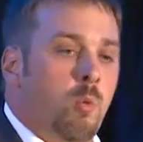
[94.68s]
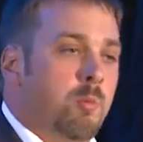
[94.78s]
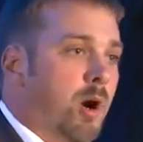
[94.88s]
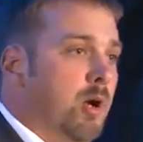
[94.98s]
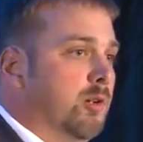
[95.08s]

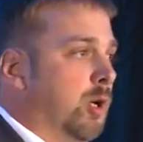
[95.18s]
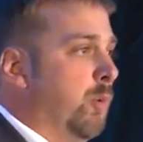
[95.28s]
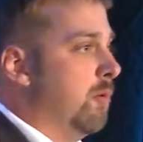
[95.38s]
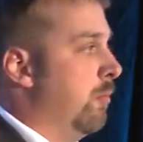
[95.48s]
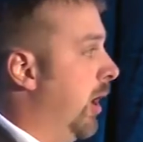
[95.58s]
we're partnering
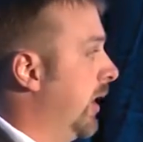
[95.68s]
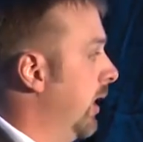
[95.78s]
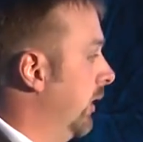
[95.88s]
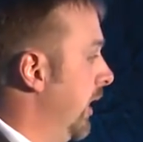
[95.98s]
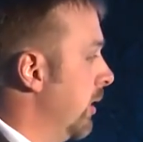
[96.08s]
with a
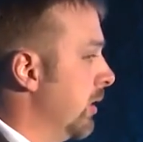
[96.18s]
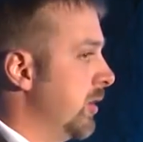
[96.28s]
market leader.